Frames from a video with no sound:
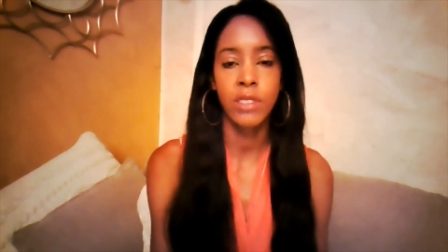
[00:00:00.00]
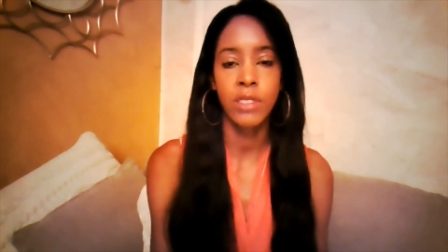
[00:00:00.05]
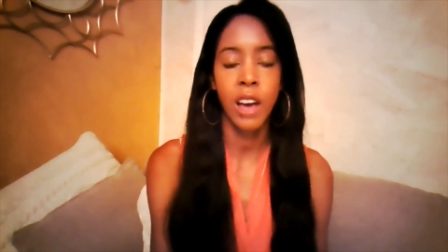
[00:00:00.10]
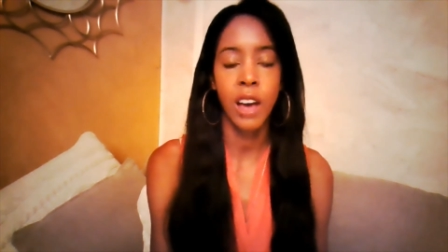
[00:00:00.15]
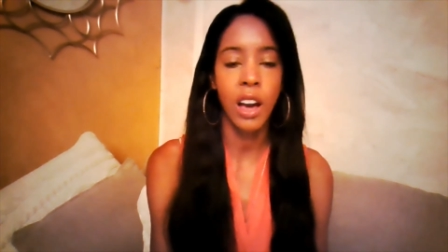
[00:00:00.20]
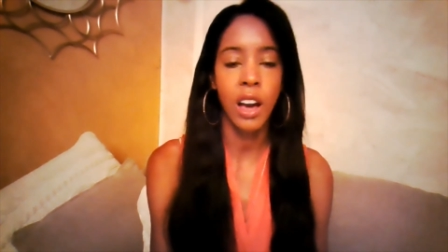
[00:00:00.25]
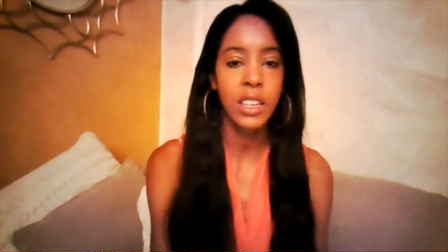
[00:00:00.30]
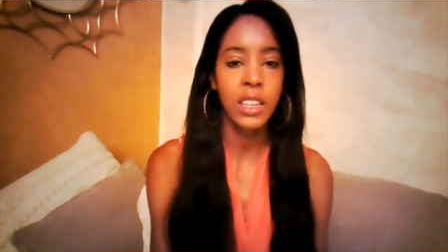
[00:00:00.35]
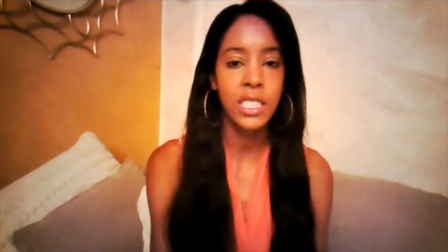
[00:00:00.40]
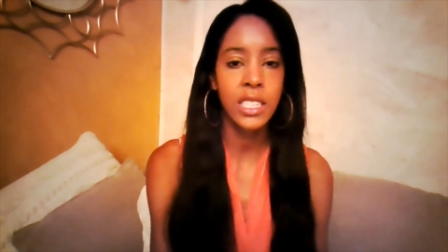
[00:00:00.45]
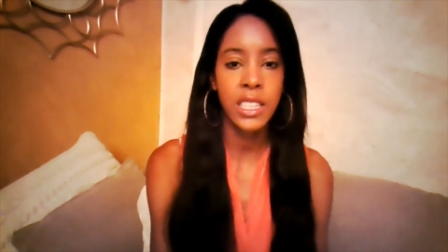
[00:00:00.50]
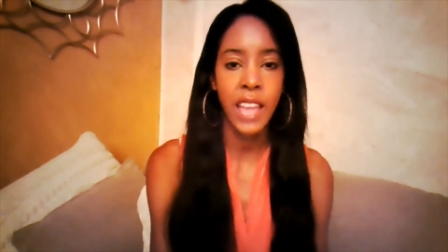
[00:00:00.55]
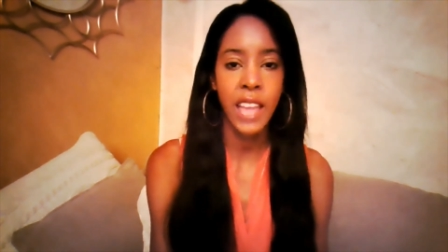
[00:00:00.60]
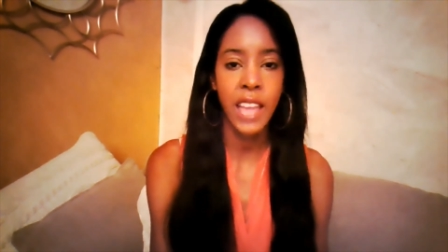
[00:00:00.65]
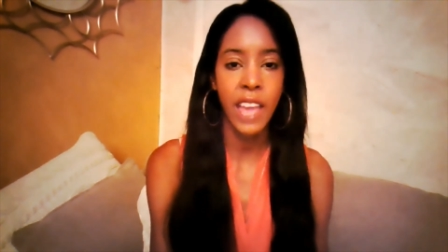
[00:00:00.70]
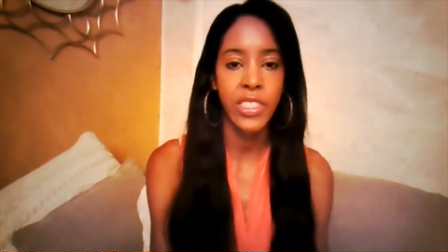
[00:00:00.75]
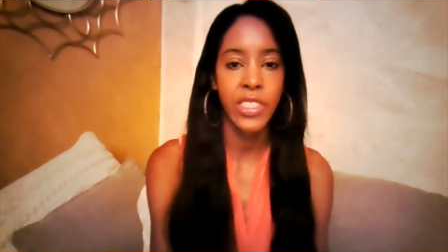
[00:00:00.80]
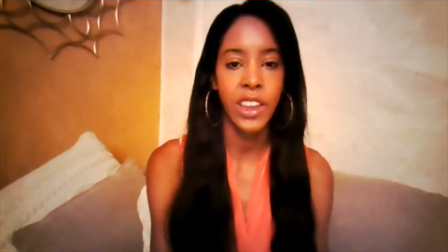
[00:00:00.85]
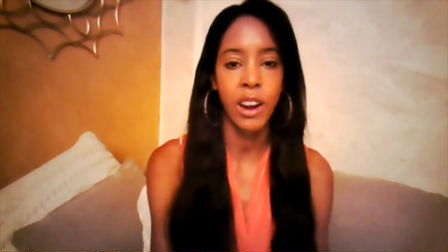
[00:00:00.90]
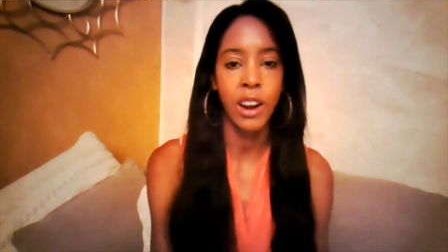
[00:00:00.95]
talk to
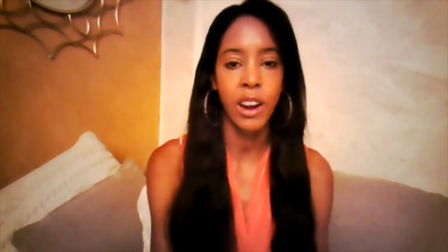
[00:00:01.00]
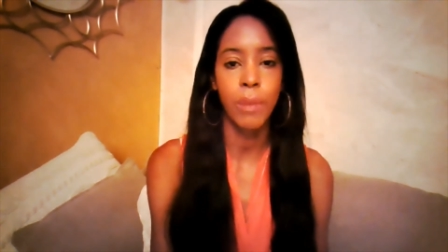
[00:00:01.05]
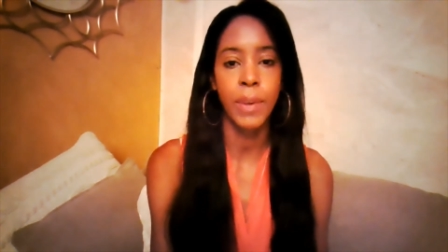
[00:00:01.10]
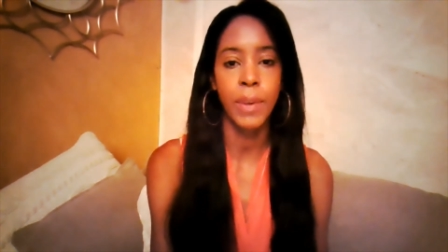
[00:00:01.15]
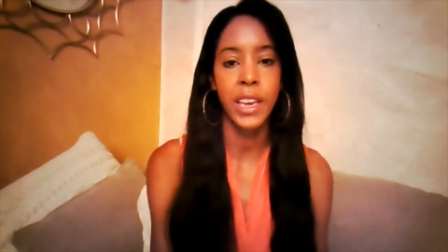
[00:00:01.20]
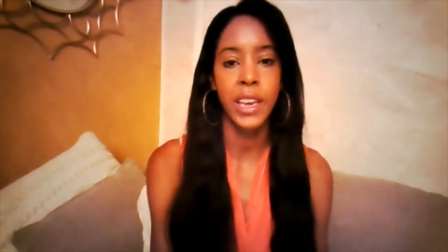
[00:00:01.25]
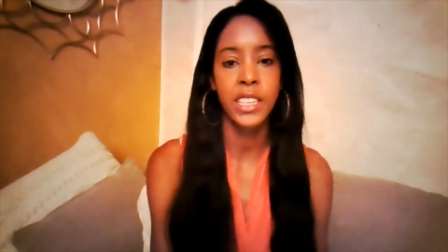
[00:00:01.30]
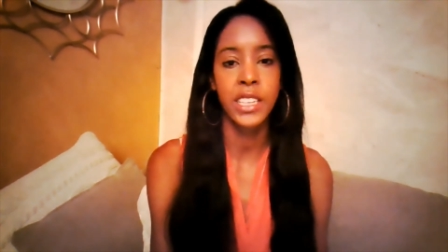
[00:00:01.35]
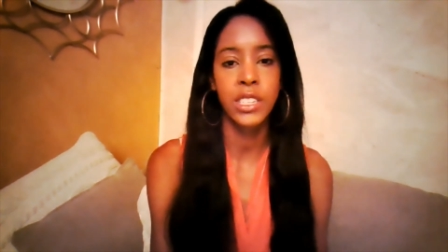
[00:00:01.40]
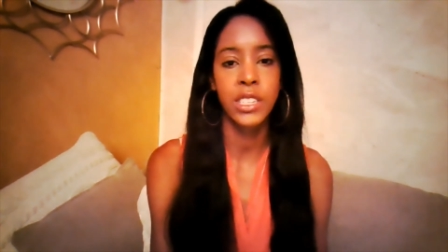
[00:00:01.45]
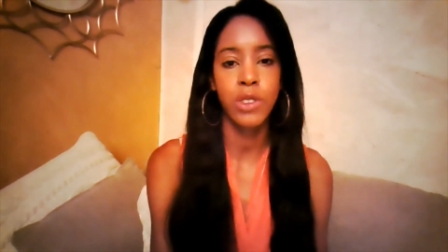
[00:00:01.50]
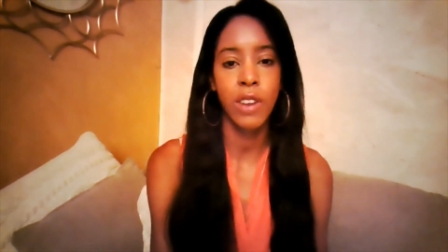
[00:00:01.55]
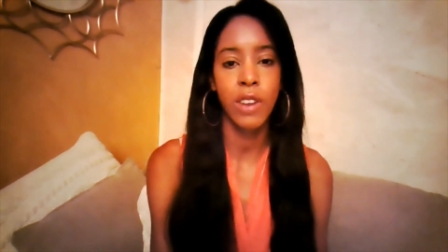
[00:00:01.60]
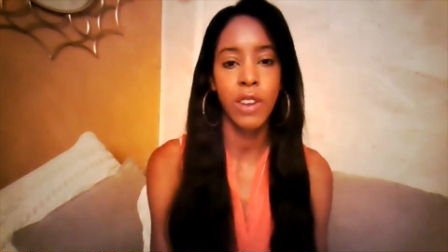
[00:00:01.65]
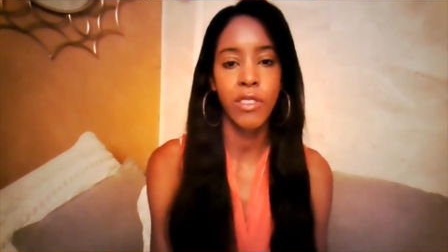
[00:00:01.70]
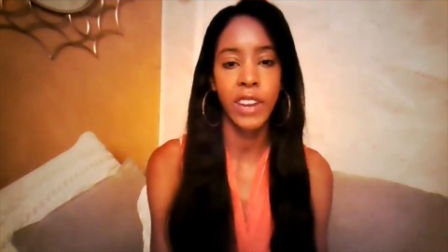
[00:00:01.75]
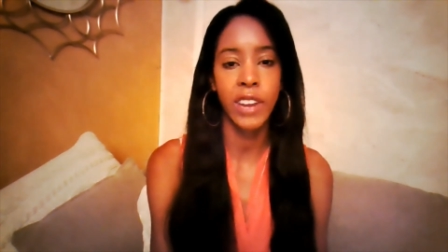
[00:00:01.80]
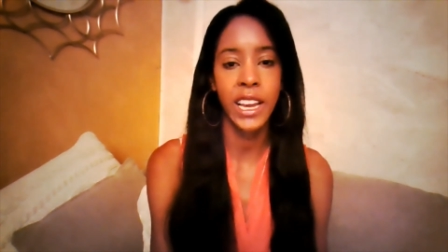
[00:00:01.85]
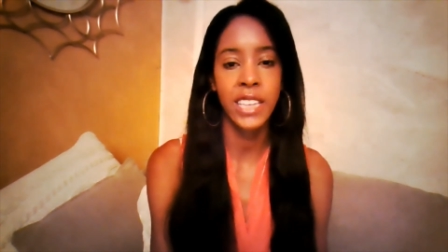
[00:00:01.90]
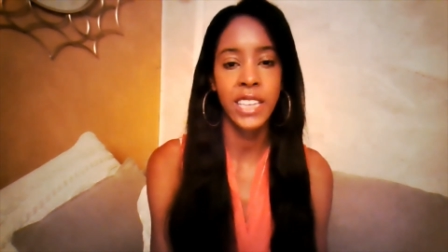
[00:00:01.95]
that therapist,
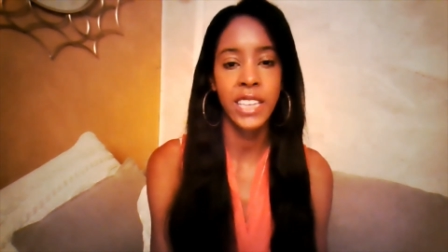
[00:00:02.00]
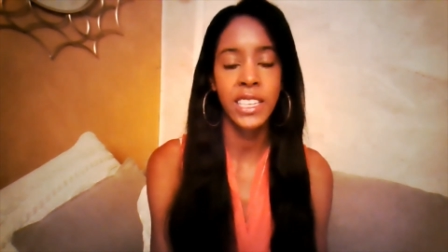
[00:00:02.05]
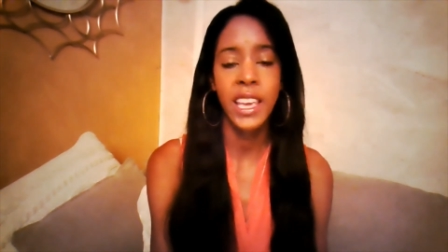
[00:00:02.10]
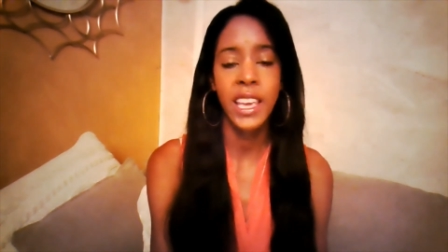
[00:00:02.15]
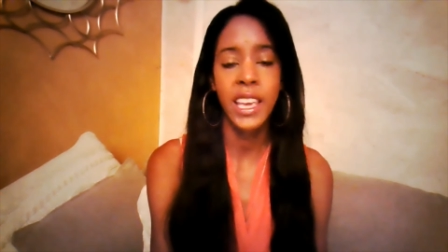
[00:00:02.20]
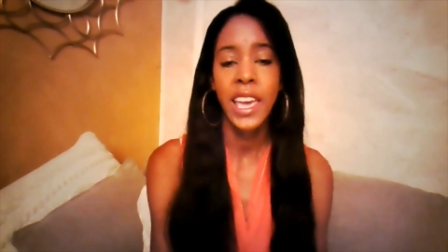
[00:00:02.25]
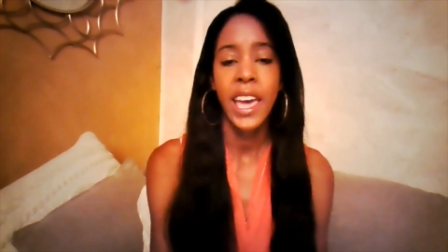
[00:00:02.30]
whoever it is.